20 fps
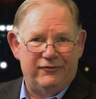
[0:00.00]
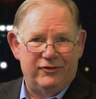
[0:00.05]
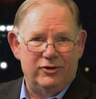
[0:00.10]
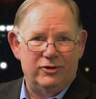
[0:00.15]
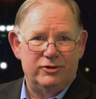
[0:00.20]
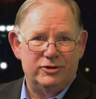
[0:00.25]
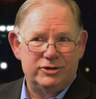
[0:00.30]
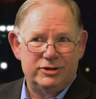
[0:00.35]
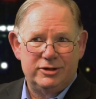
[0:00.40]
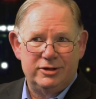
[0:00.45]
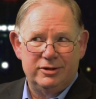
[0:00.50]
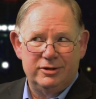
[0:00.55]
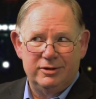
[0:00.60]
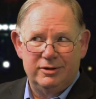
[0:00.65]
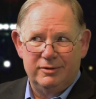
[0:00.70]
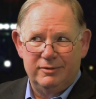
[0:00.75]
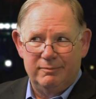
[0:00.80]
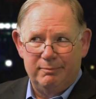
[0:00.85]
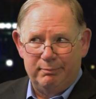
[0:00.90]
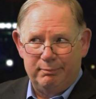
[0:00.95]
First
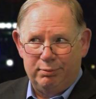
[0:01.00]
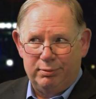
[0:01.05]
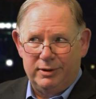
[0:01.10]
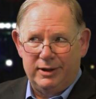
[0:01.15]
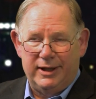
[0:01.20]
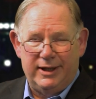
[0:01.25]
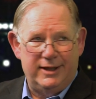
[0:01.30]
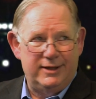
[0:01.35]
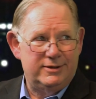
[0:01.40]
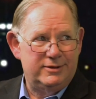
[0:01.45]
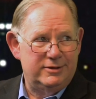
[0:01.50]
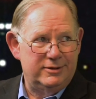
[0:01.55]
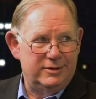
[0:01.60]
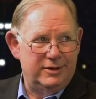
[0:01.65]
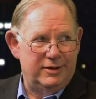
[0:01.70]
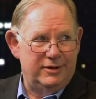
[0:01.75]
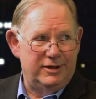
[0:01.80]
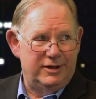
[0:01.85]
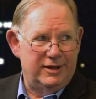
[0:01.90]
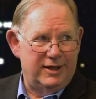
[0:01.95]
place
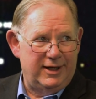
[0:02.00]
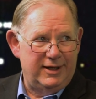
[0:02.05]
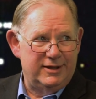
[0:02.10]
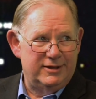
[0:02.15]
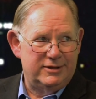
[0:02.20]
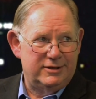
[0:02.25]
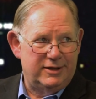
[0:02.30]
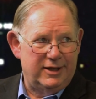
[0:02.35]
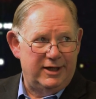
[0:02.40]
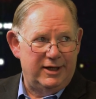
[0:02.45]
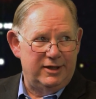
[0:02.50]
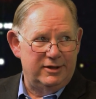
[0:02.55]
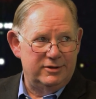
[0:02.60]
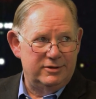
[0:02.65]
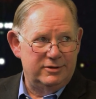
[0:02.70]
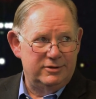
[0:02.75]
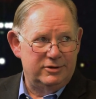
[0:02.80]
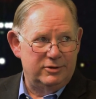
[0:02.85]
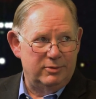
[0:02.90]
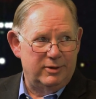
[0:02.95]
in the United
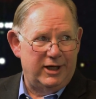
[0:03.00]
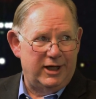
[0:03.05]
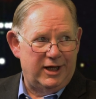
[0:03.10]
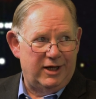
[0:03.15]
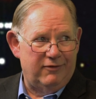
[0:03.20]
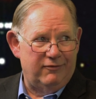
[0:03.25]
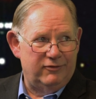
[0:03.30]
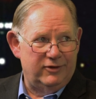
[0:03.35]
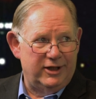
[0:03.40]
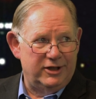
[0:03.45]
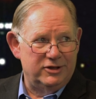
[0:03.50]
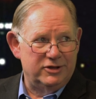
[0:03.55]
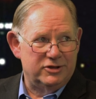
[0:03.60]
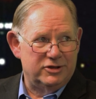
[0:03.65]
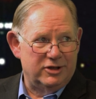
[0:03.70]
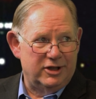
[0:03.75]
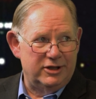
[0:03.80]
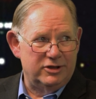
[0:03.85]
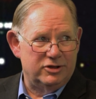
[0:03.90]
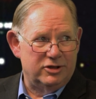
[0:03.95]
States to have
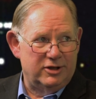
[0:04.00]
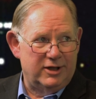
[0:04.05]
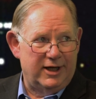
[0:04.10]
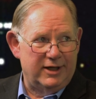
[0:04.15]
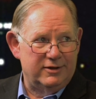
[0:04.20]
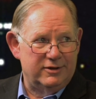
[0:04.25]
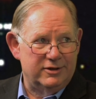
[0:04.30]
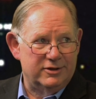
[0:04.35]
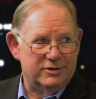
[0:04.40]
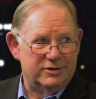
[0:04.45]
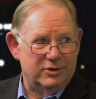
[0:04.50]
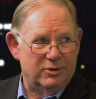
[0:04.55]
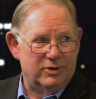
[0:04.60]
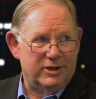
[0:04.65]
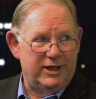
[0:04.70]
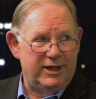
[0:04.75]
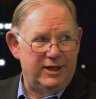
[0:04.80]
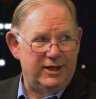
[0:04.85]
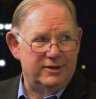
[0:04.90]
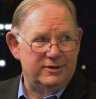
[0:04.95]
legislation like this.
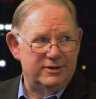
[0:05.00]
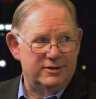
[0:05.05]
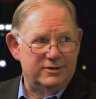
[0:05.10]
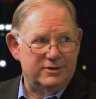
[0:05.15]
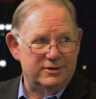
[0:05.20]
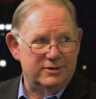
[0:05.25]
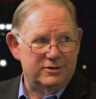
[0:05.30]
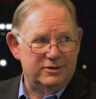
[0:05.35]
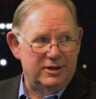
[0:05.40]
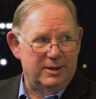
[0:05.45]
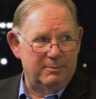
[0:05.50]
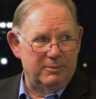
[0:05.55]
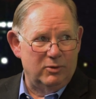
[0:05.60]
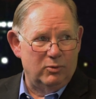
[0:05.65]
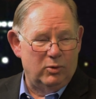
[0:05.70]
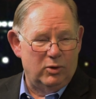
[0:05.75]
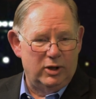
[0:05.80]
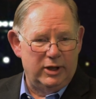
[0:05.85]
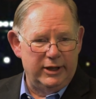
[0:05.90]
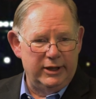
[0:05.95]
So Kansas is
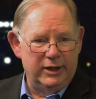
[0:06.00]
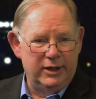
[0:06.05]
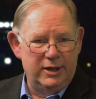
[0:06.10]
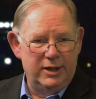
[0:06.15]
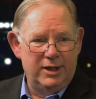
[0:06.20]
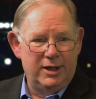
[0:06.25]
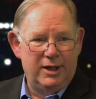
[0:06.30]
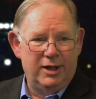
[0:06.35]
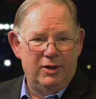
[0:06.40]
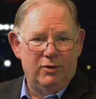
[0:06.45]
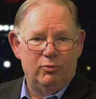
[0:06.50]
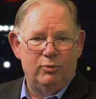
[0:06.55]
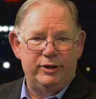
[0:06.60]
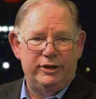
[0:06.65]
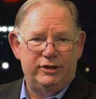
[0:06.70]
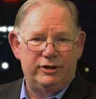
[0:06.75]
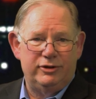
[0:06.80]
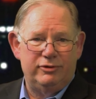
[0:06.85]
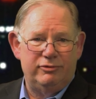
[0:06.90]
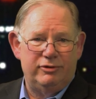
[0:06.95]
number 1
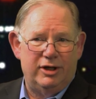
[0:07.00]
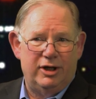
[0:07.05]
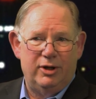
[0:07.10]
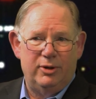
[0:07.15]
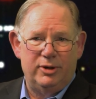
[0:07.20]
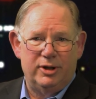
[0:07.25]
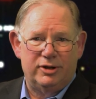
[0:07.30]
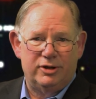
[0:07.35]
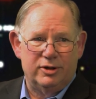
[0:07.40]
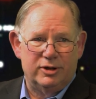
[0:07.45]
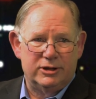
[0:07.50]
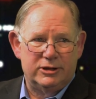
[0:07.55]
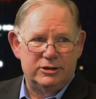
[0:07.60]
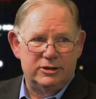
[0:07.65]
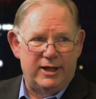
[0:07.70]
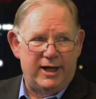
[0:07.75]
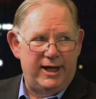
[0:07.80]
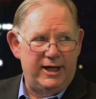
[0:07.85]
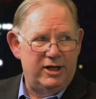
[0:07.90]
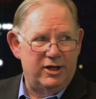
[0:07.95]
we do know that
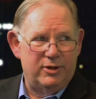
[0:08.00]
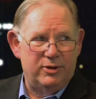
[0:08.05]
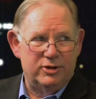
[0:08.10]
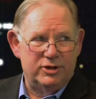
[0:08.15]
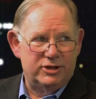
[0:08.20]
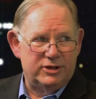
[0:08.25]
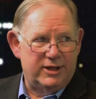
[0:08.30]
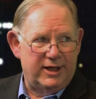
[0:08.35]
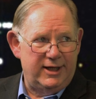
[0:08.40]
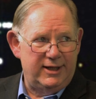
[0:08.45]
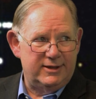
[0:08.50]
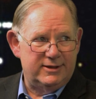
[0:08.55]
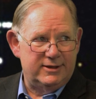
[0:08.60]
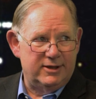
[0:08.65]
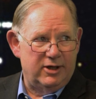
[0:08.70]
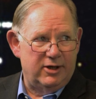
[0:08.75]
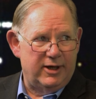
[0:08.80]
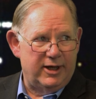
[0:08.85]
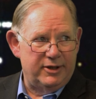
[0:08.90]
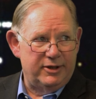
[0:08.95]
there's eight other
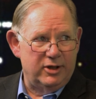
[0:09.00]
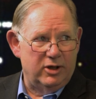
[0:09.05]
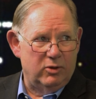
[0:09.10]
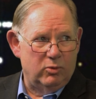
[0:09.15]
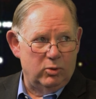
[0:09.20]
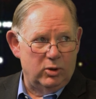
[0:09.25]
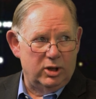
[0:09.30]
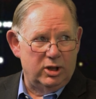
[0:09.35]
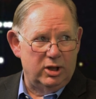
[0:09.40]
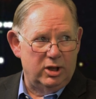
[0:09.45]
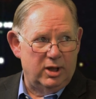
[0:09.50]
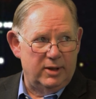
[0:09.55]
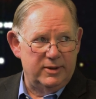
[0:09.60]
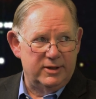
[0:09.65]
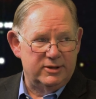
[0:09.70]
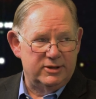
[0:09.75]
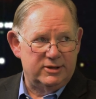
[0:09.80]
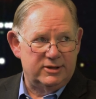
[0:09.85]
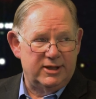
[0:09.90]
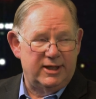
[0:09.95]
states that are out there working
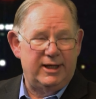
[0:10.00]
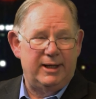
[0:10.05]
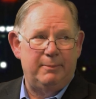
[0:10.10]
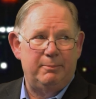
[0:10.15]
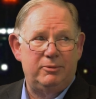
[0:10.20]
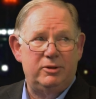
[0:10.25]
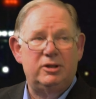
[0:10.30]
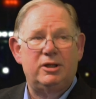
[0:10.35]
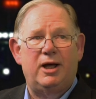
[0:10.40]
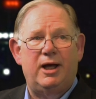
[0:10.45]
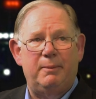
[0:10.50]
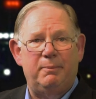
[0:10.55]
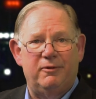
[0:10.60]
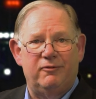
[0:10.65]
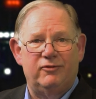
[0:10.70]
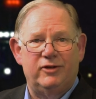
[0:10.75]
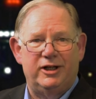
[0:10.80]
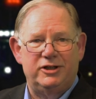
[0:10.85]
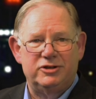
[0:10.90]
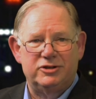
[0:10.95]
on the same
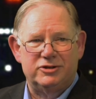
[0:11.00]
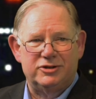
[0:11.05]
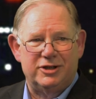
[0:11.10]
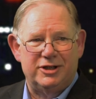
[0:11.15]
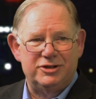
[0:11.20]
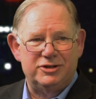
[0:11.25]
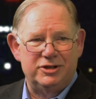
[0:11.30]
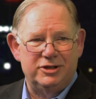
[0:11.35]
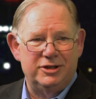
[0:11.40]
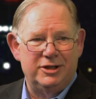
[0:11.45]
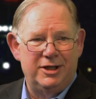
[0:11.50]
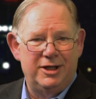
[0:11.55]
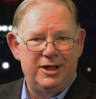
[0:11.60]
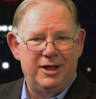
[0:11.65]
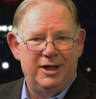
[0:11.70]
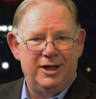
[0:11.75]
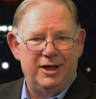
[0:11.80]
type of legislation,